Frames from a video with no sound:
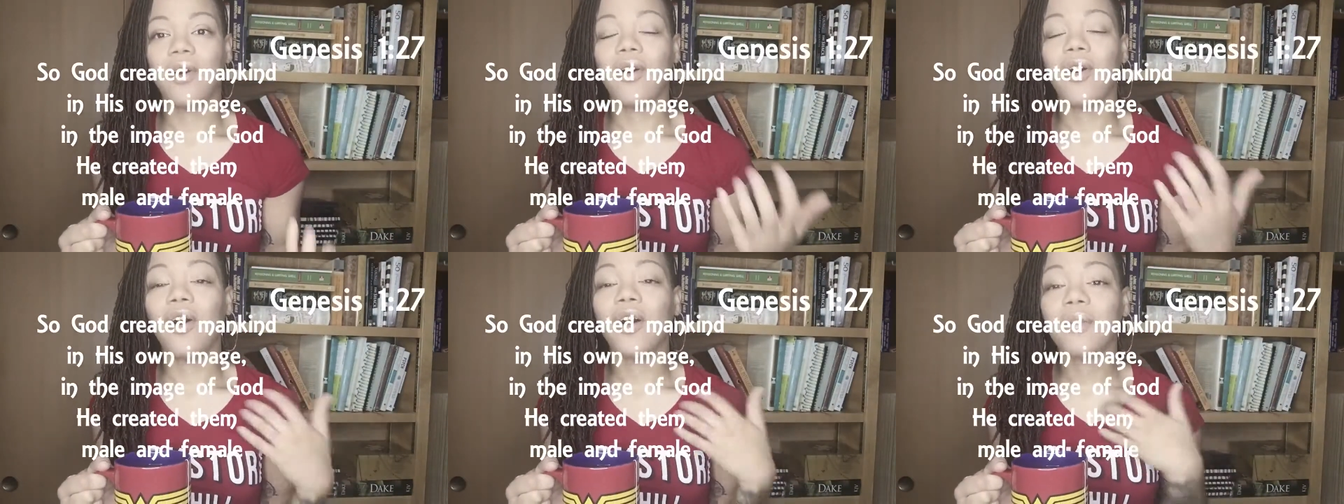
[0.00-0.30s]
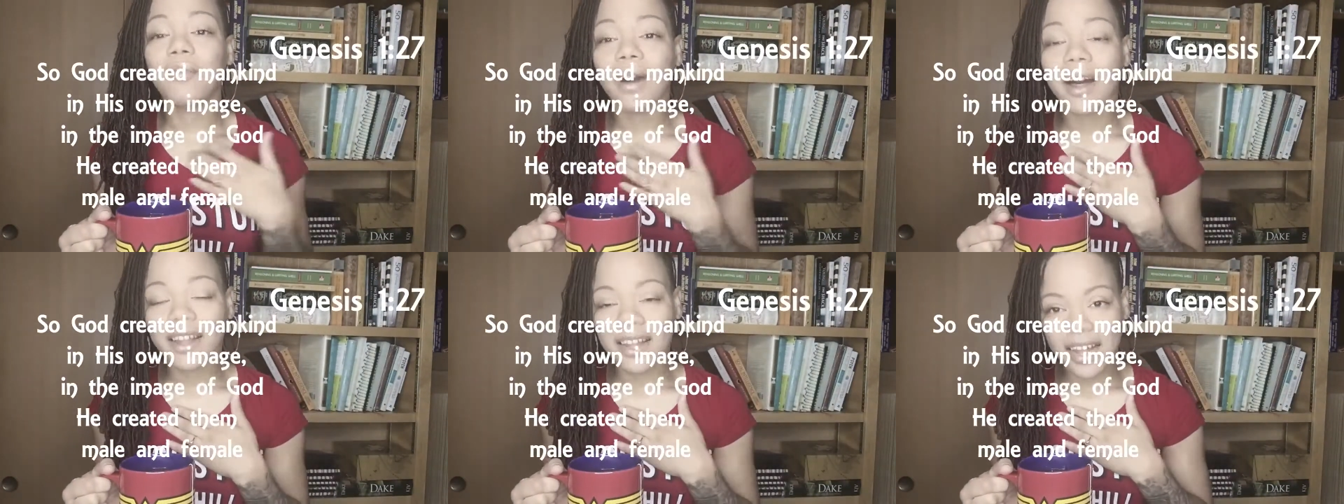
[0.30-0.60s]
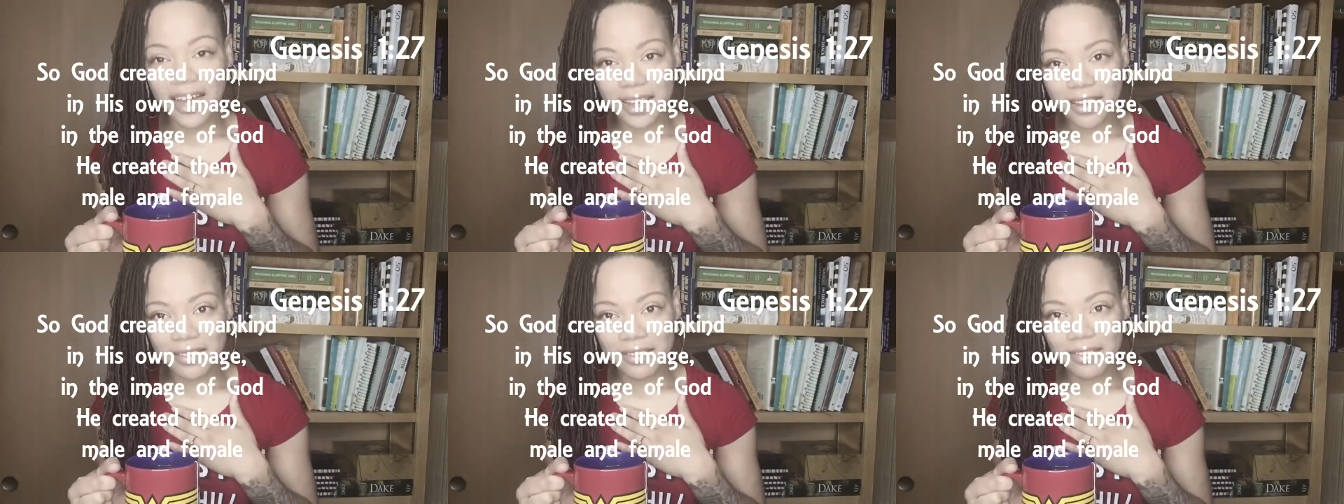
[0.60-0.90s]
on my
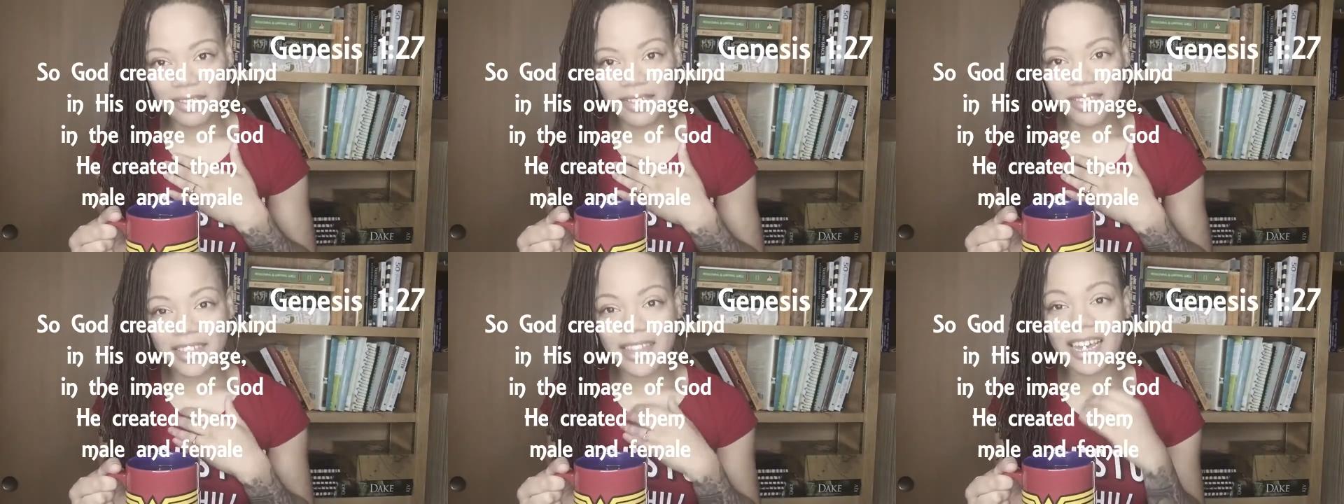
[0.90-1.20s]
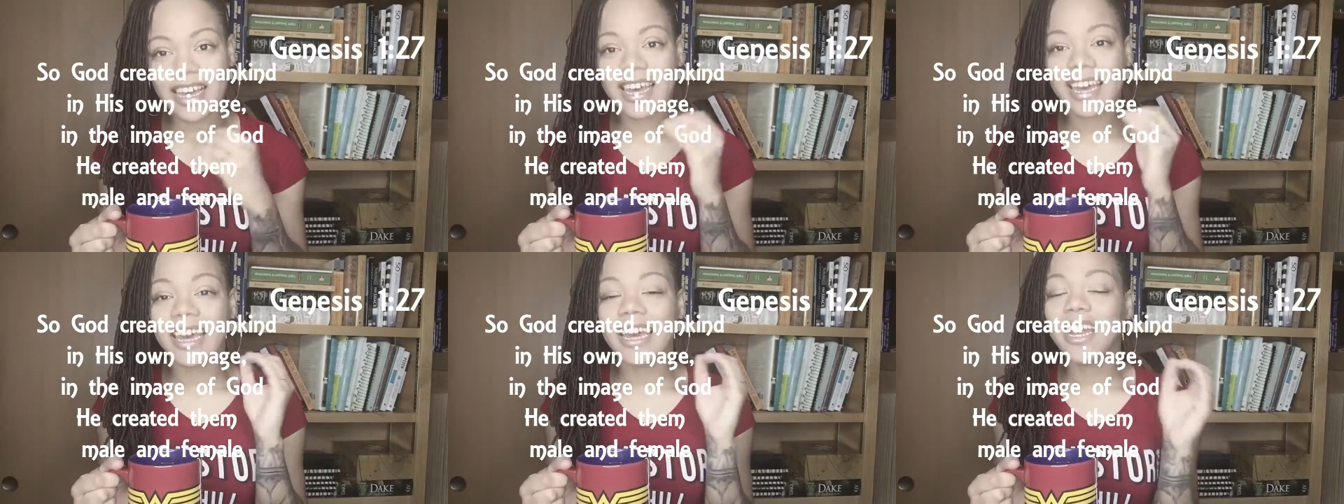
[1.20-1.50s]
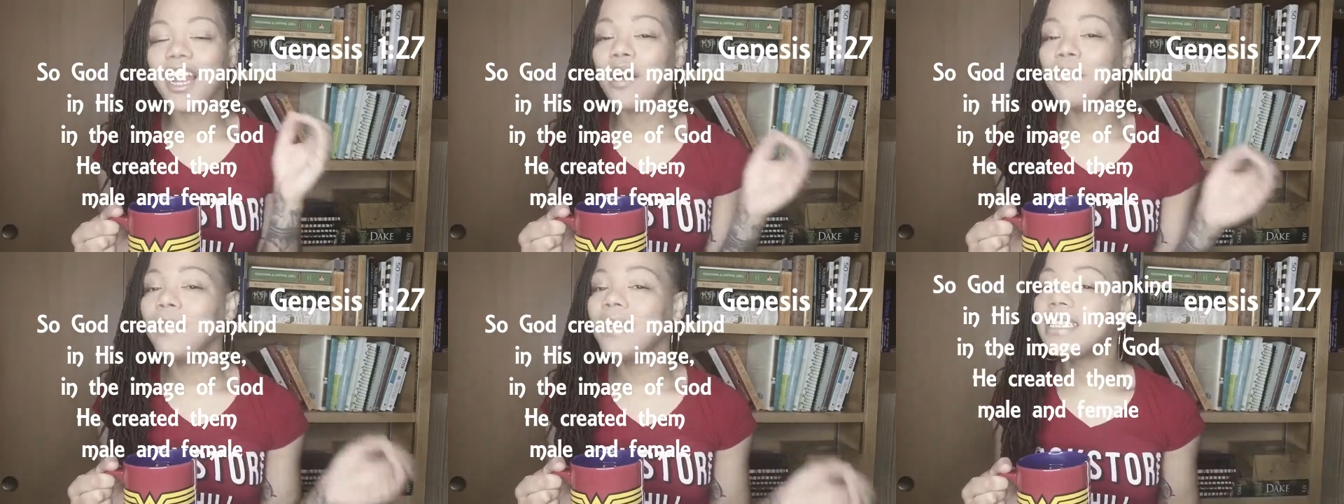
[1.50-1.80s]
life that
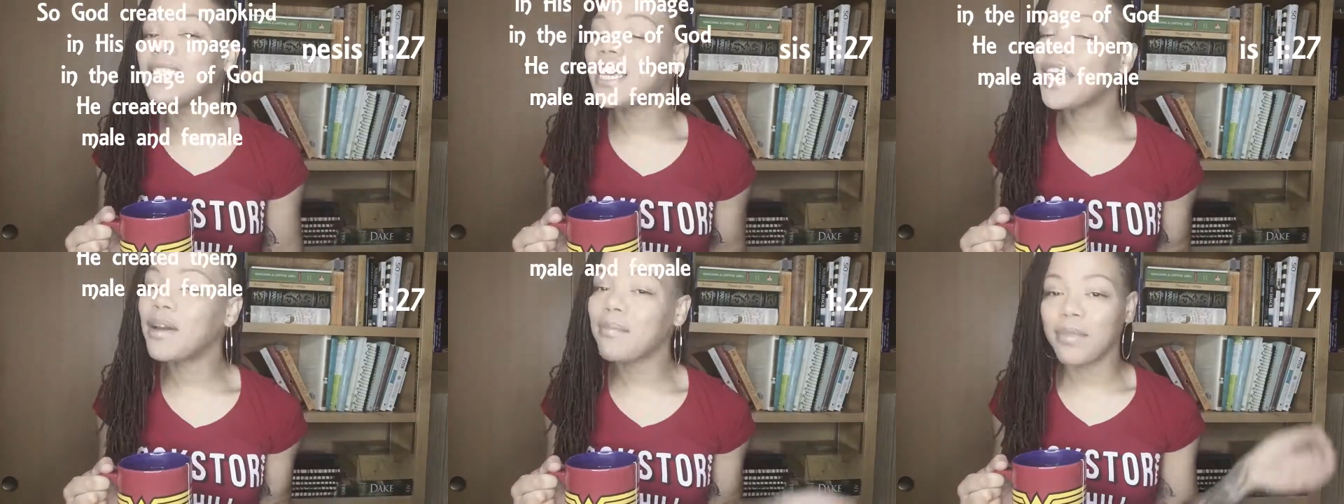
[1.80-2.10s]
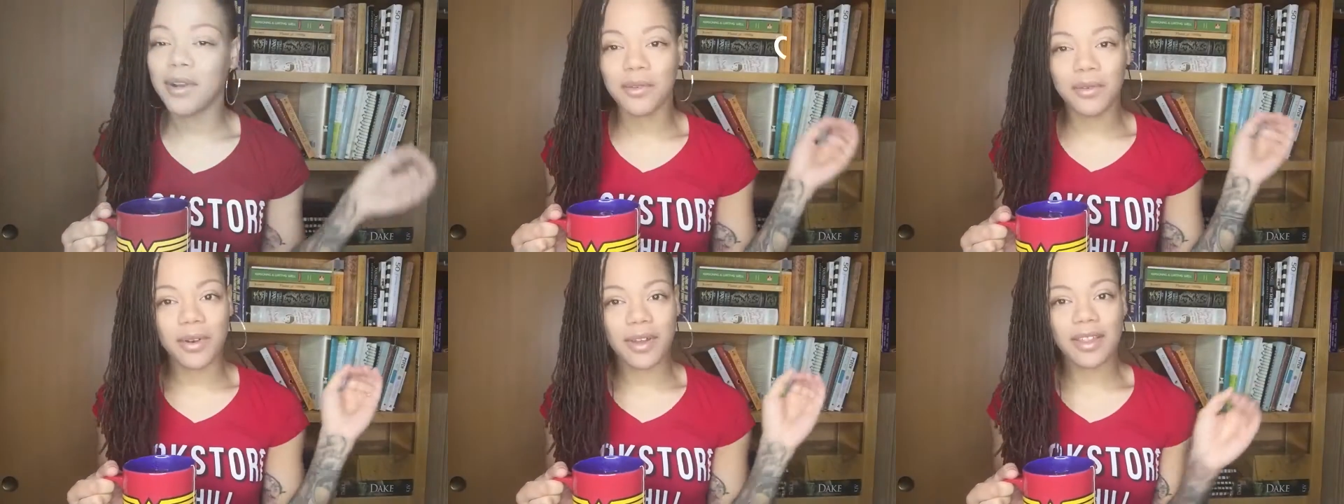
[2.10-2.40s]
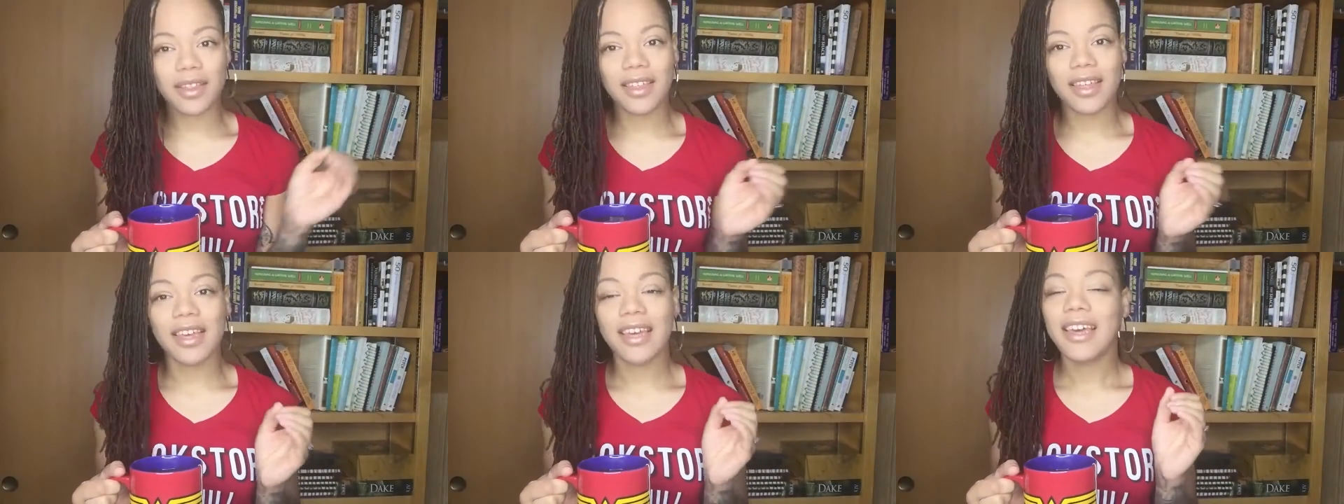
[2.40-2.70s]
cannot be tampered
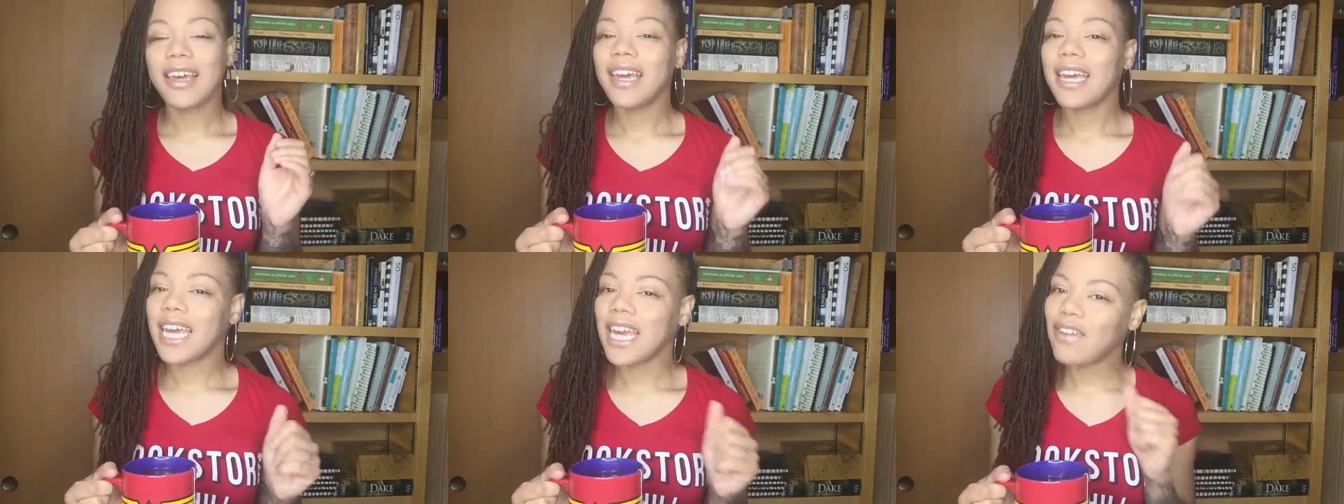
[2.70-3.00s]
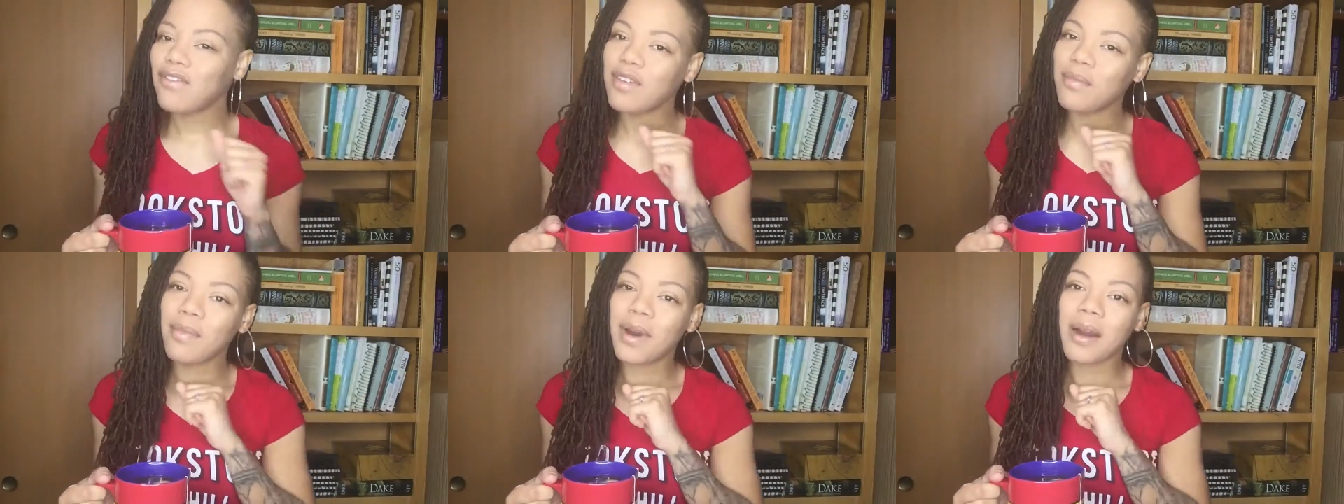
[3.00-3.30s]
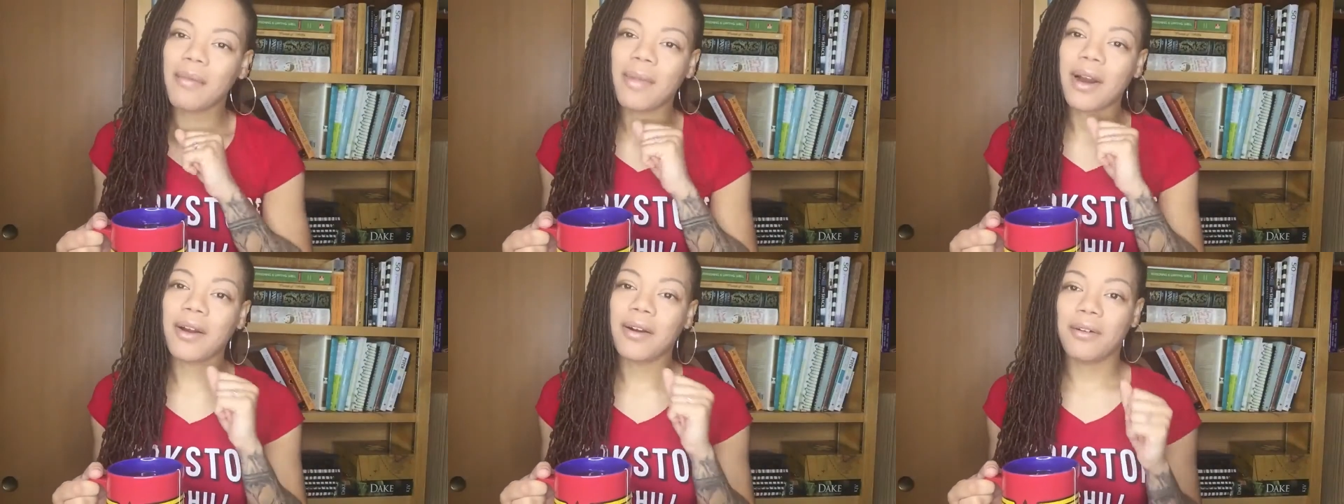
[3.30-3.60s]
with, even
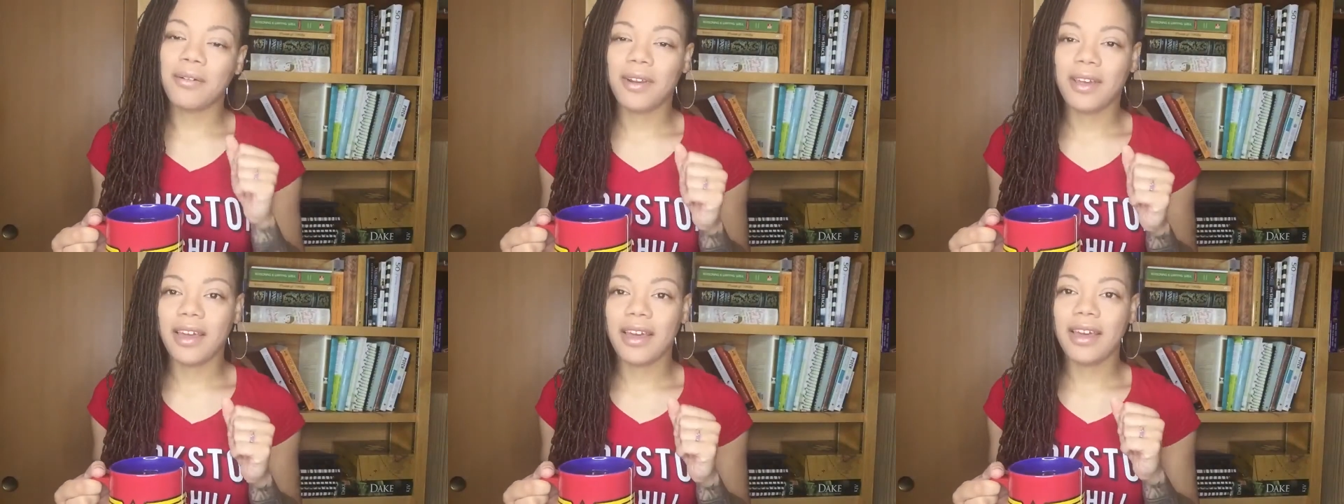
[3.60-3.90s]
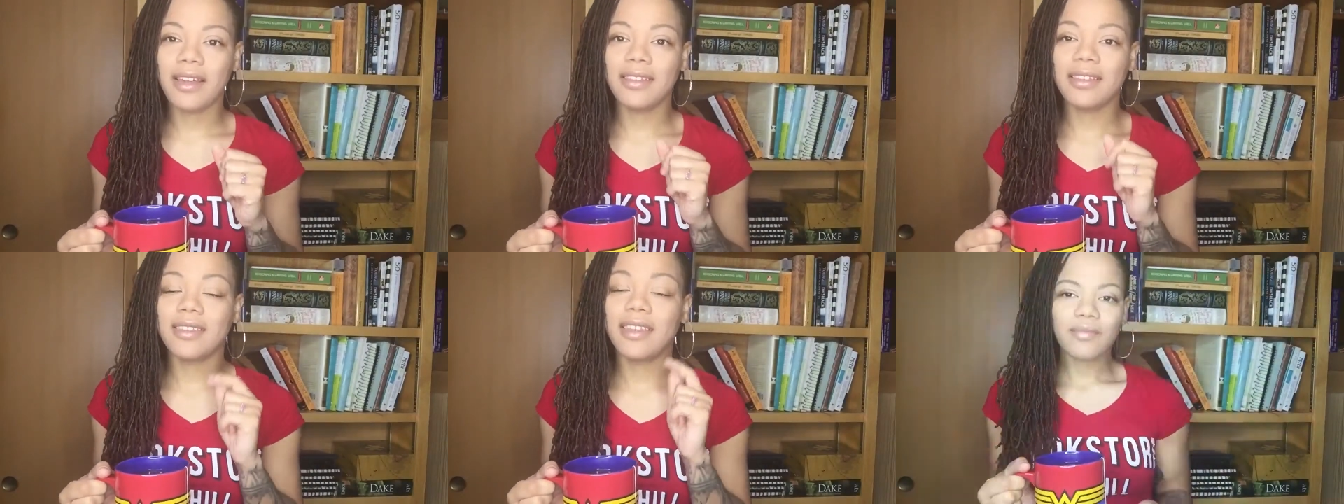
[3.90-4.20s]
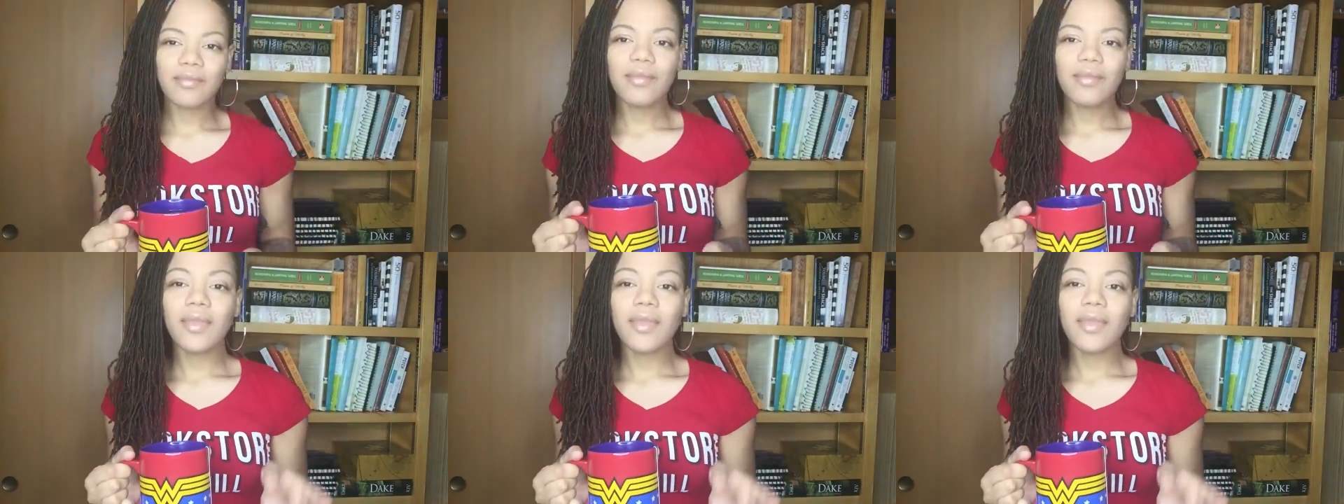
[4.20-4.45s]
by my own hands.